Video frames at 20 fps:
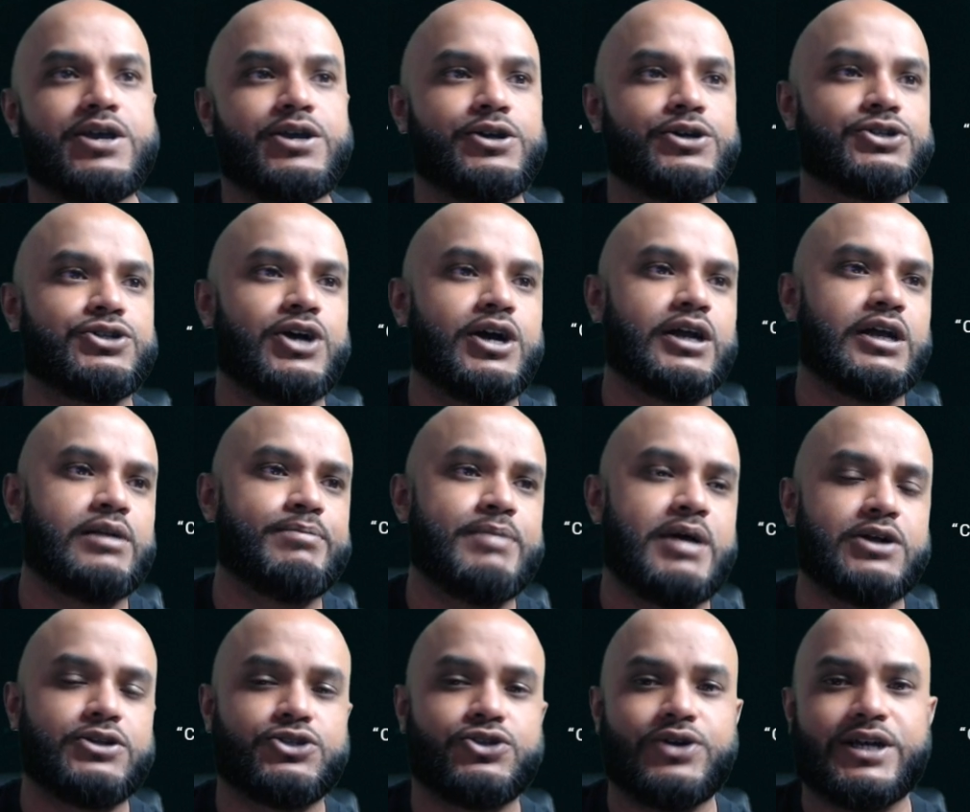you're talking
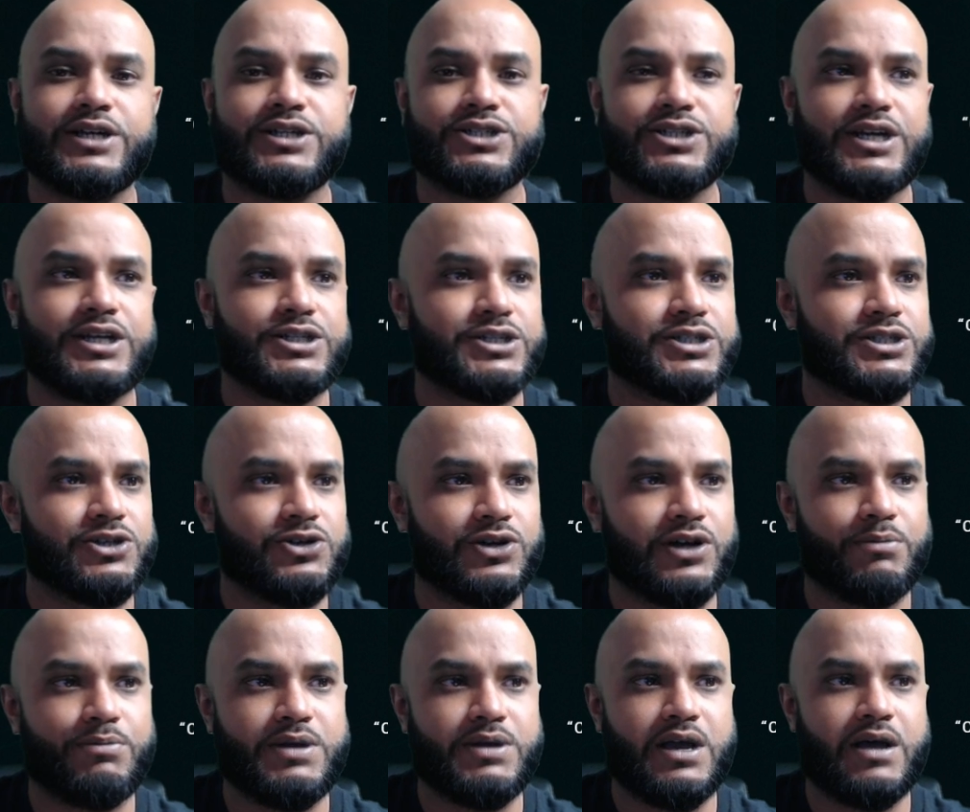about your exchange is still going
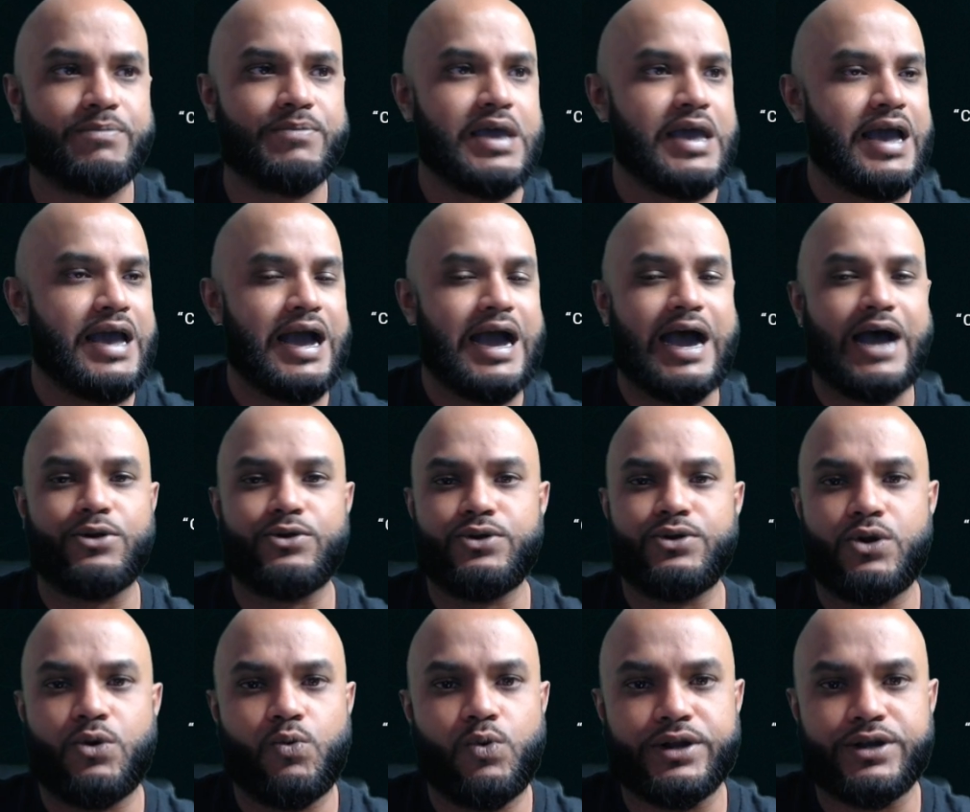to be up. I don't
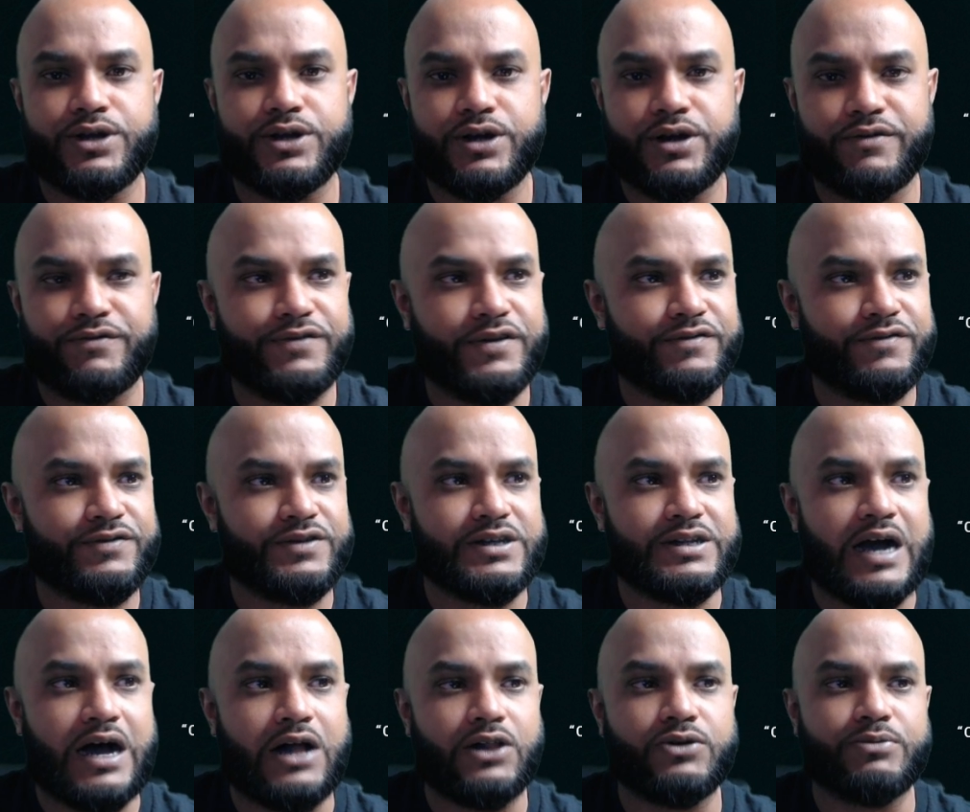know what good a $50
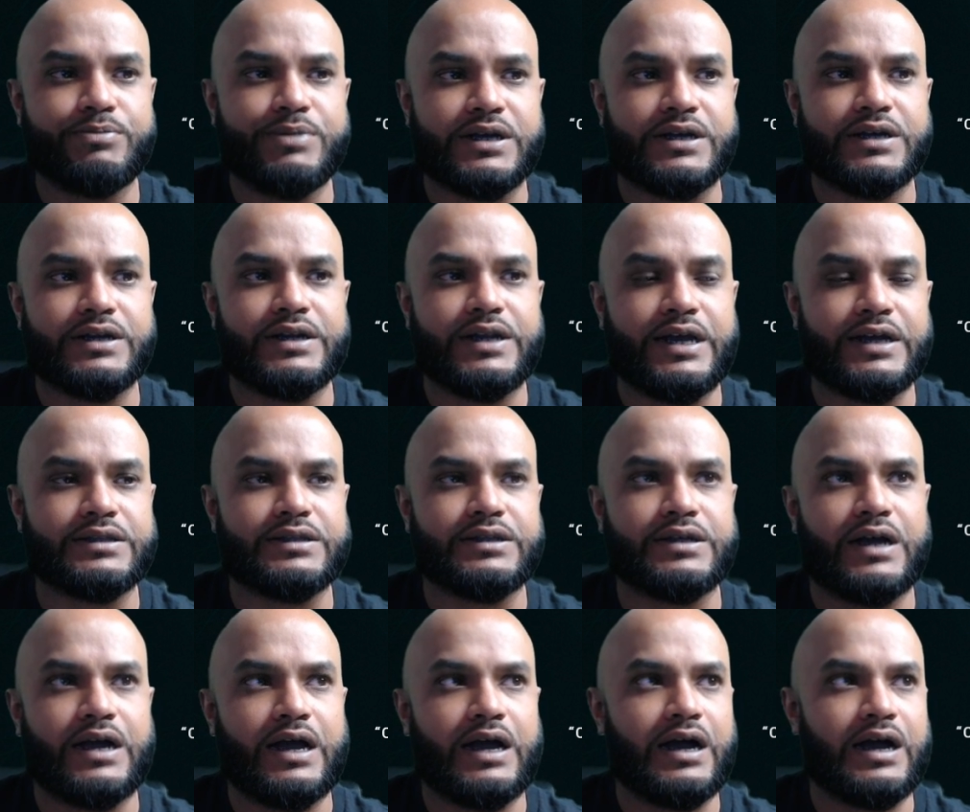
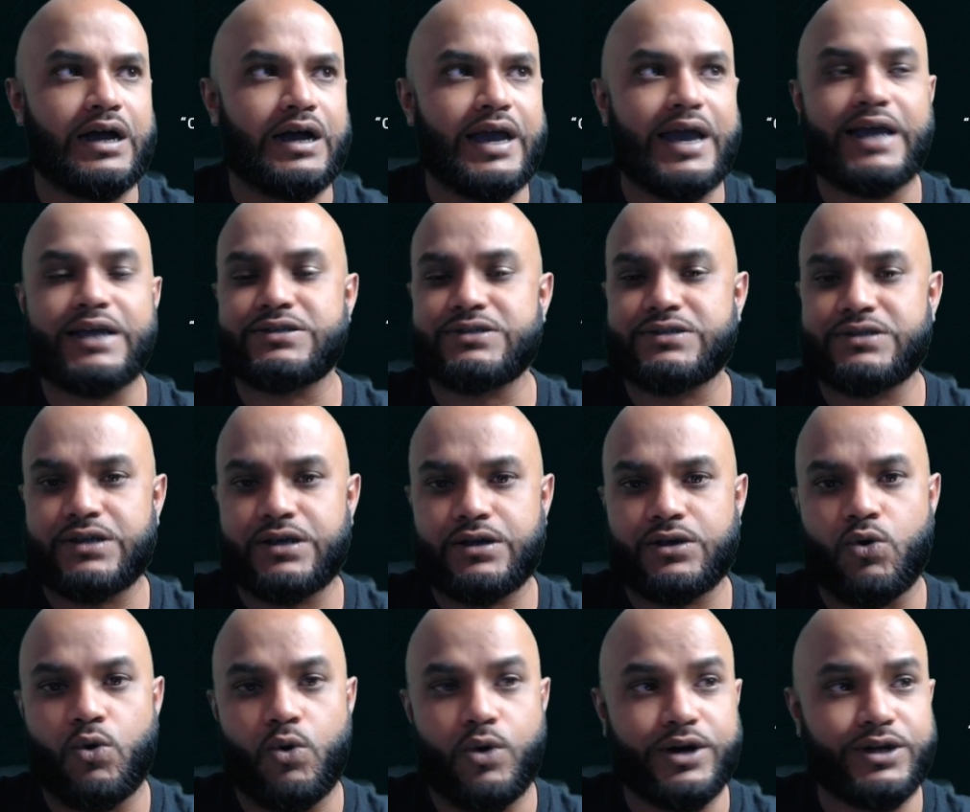Bitconnect X
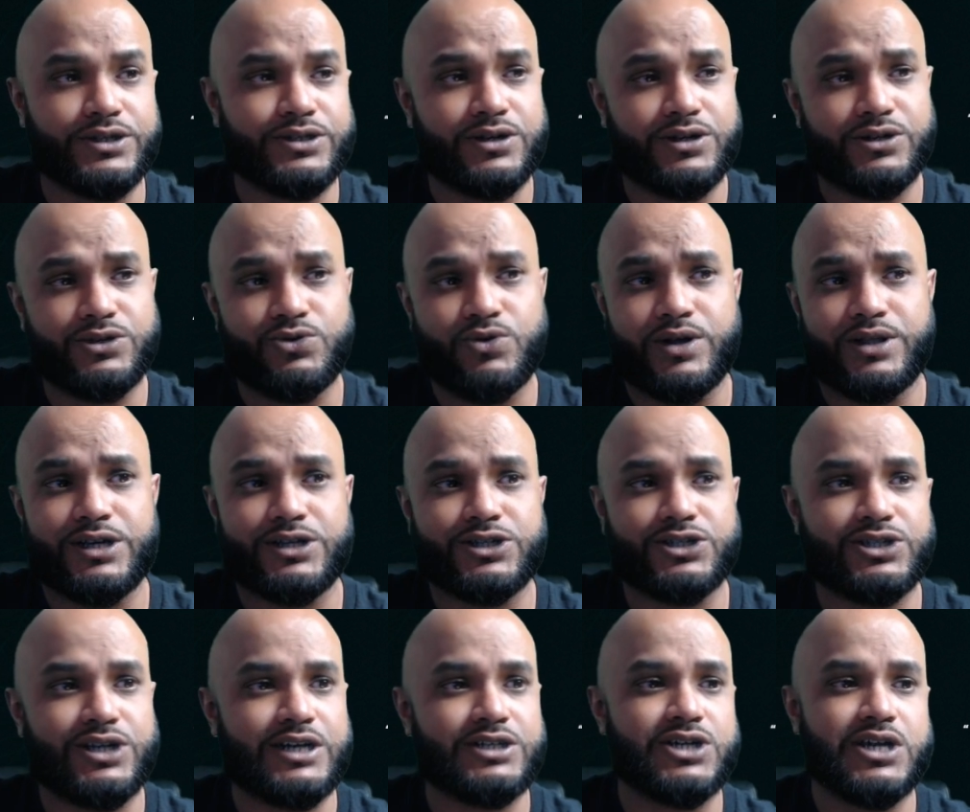coin is going to do on the
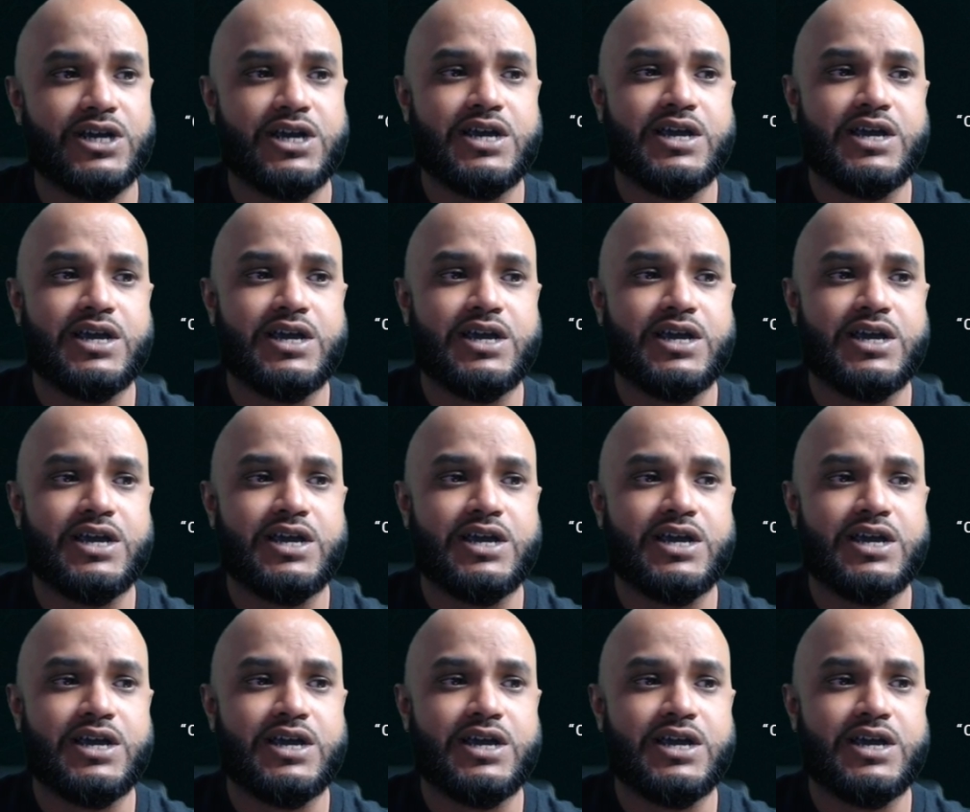exchange.